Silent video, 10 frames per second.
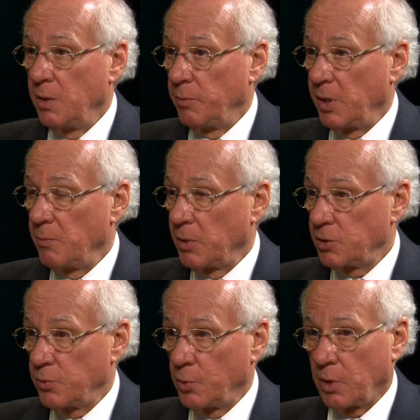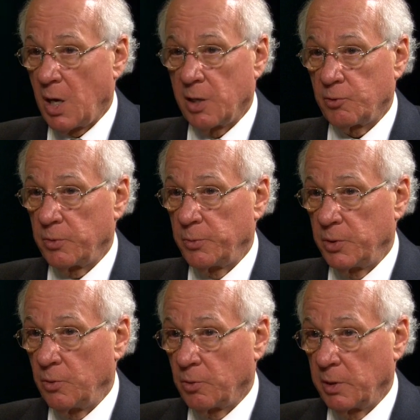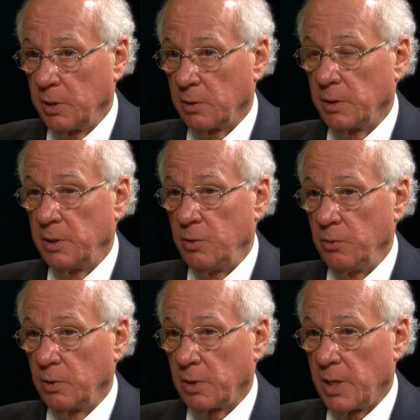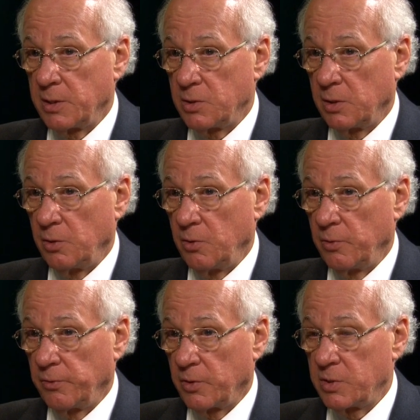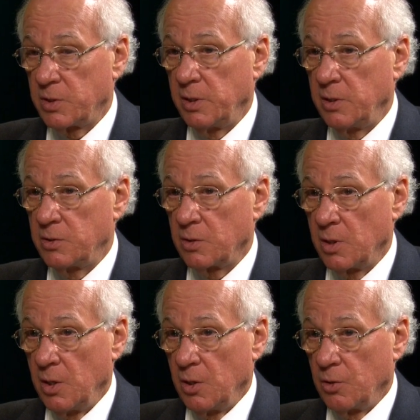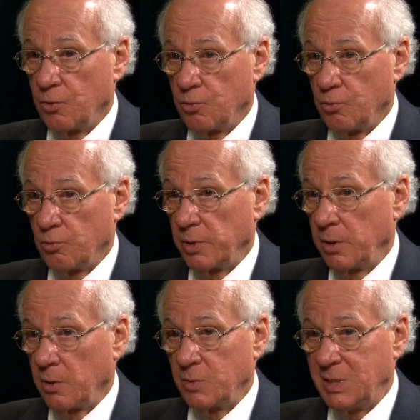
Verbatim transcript: being much more mm-hmm. entrepreneurial and utilizing the university's you know,